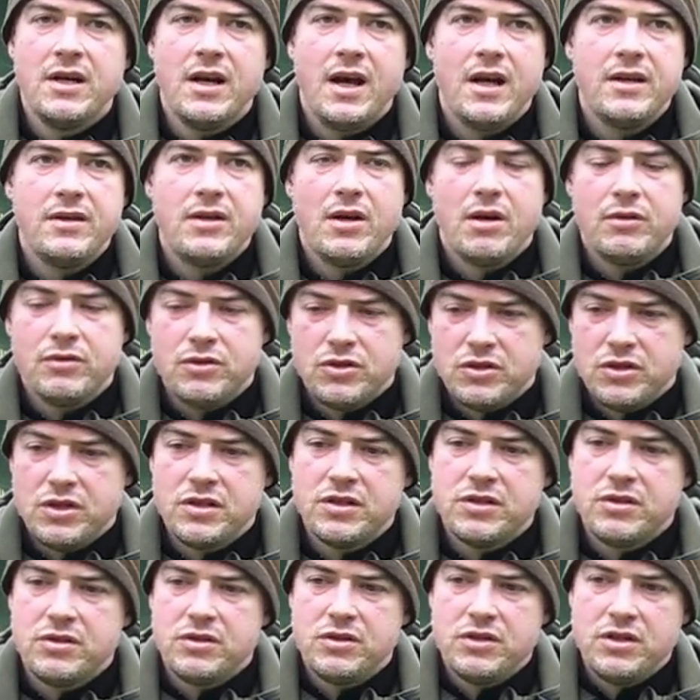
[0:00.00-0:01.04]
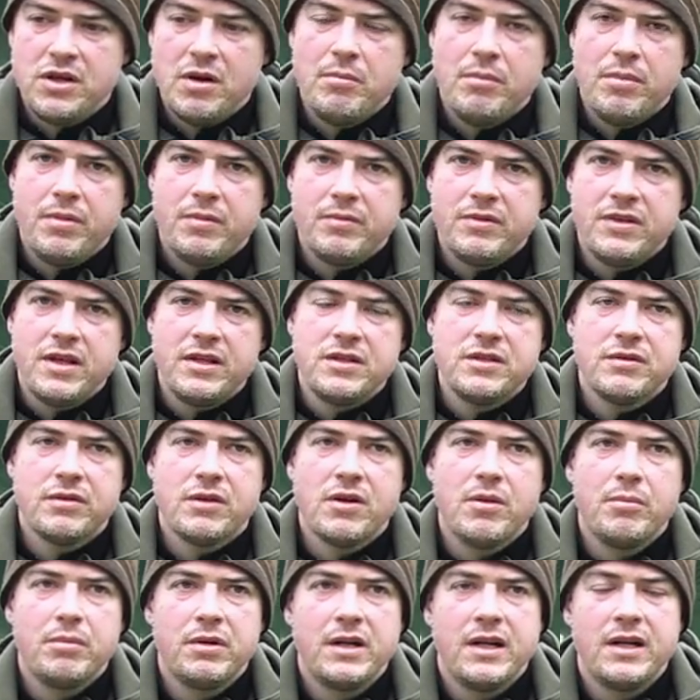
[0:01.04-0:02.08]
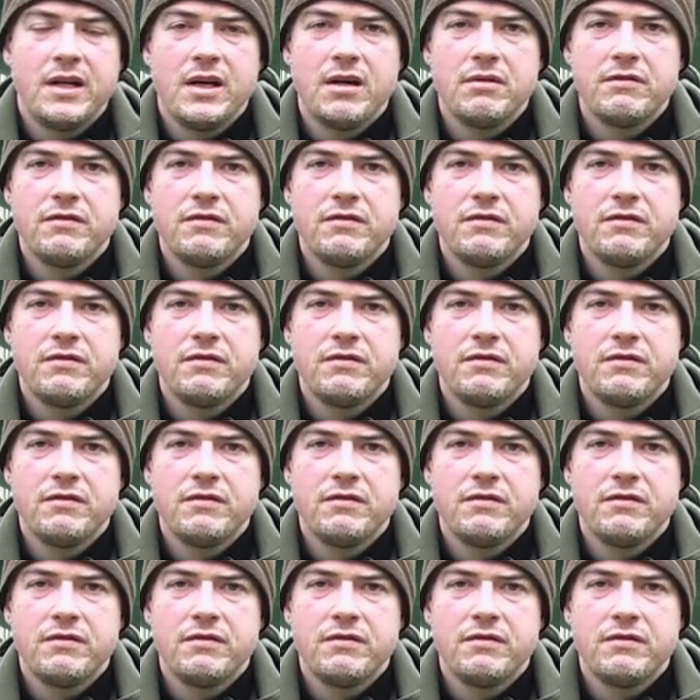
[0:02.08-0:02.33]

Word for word: and not just jump into a completely